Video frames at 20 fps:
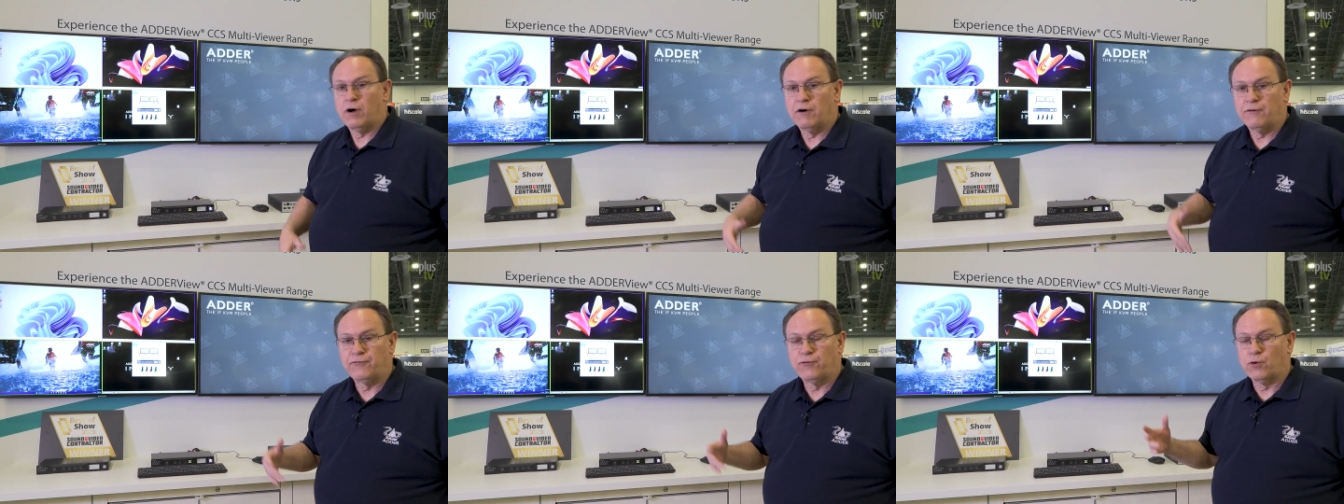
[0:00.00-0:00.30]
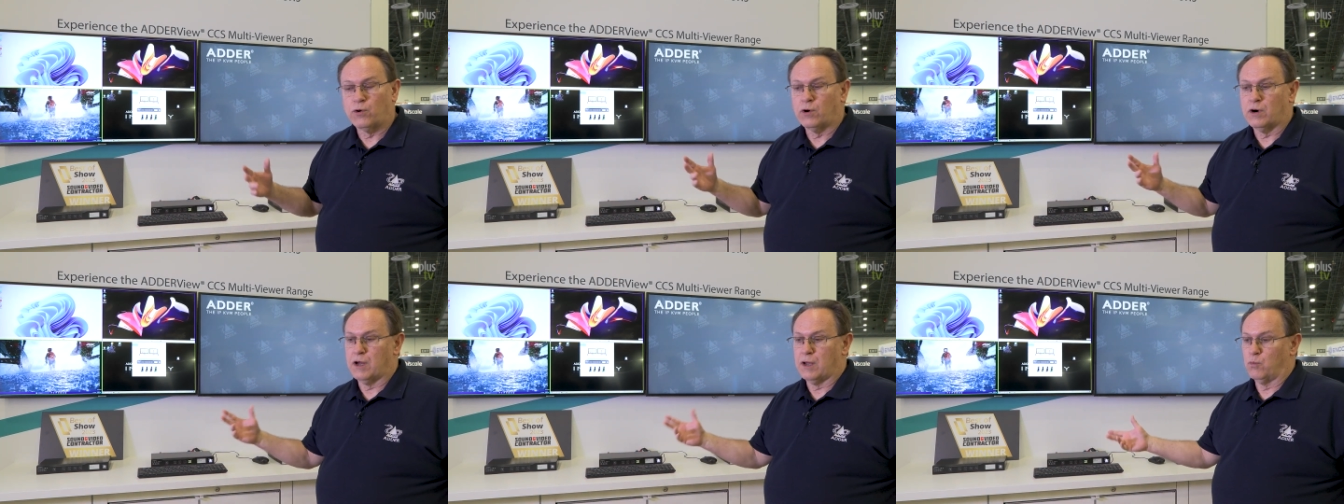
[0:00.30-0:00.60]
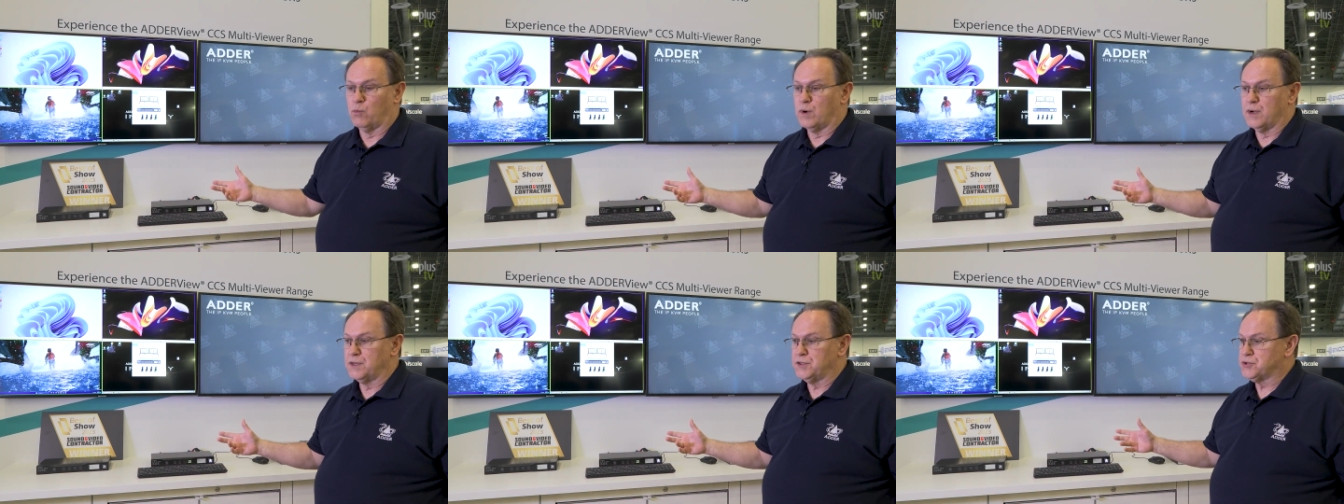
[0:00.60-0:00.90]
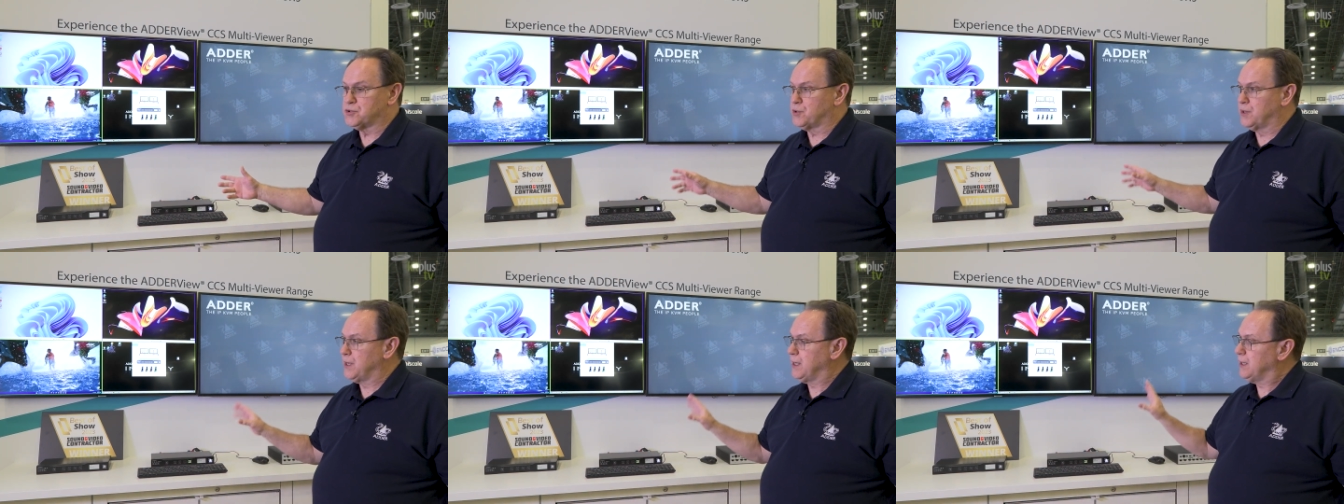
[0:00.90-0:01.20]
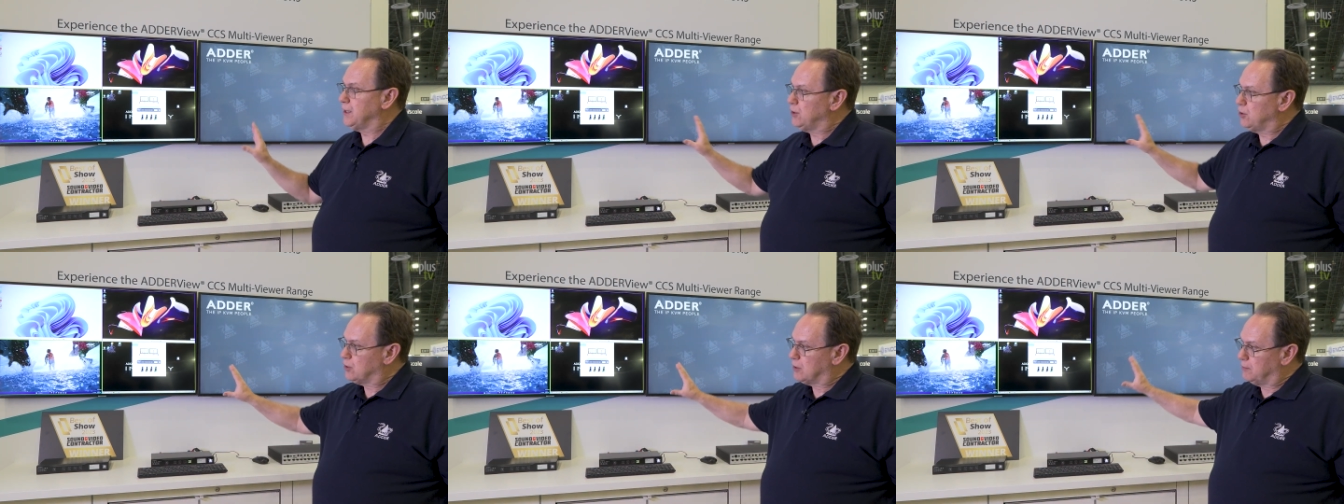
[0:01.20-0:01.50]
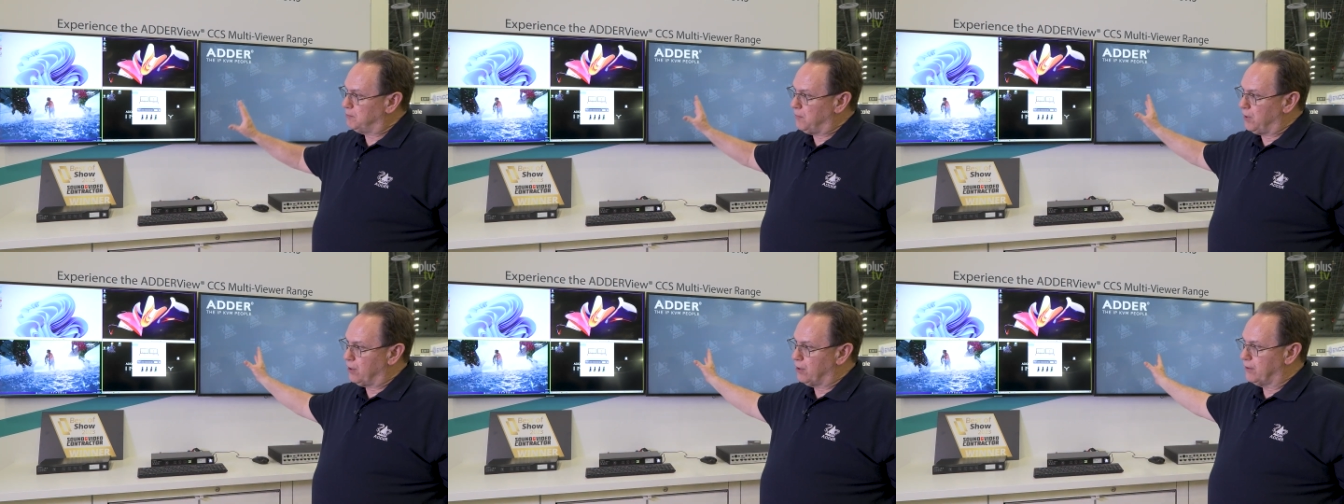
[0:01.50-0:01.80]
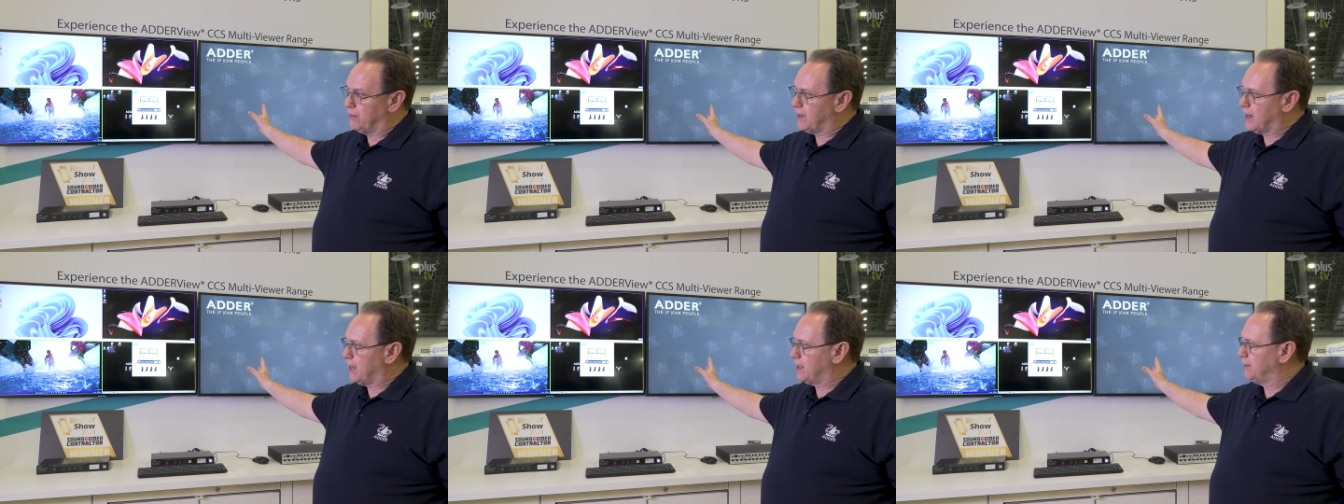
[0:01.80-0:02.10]
all four on one screen. You can
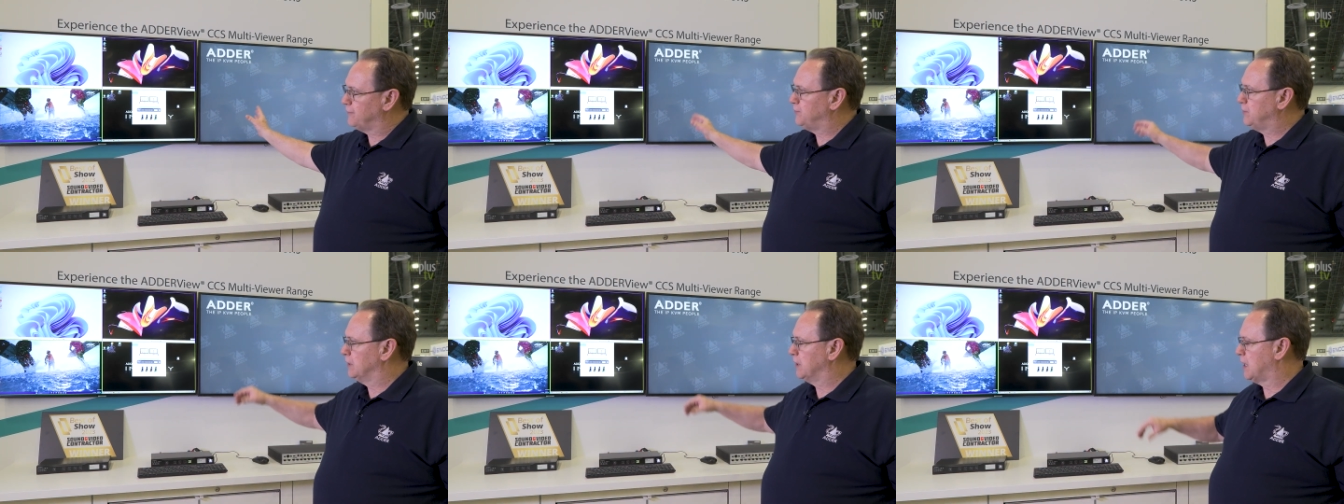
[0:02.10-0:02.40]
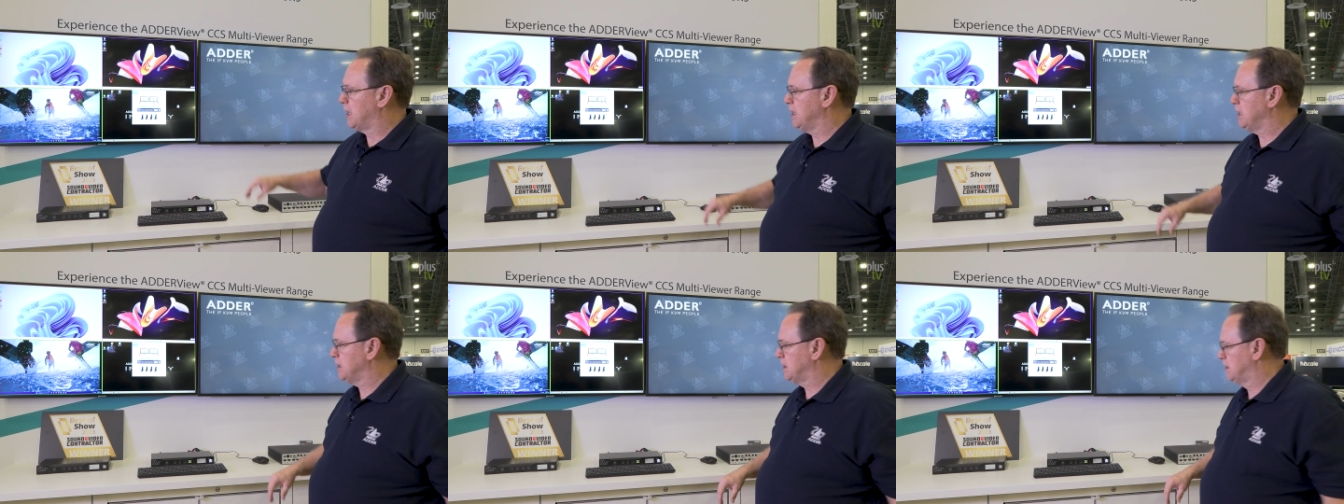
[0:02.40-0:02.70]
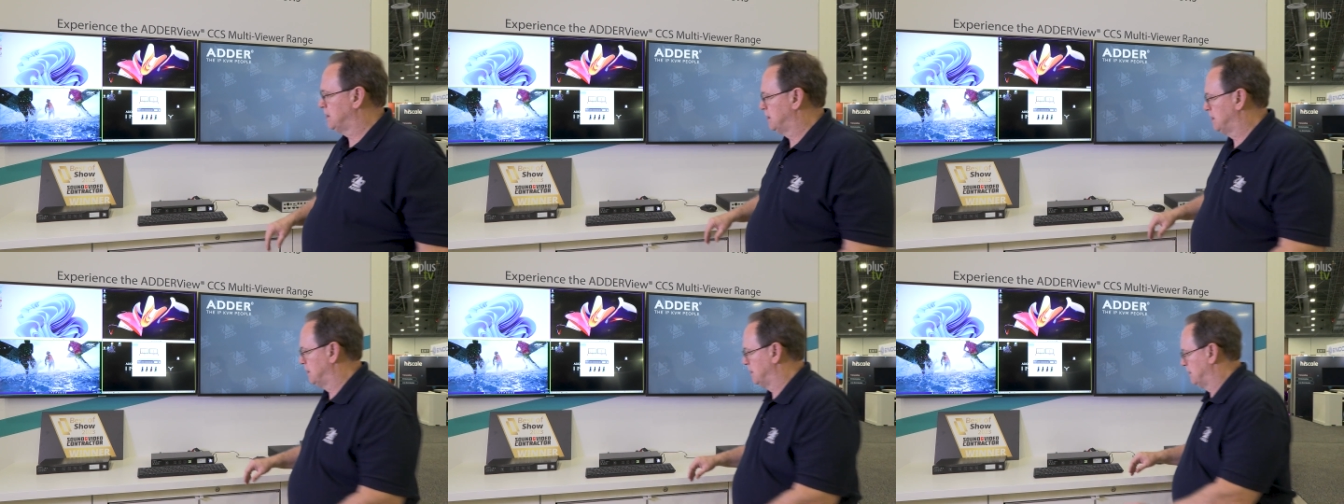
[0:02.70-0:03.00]
mirror that if you like.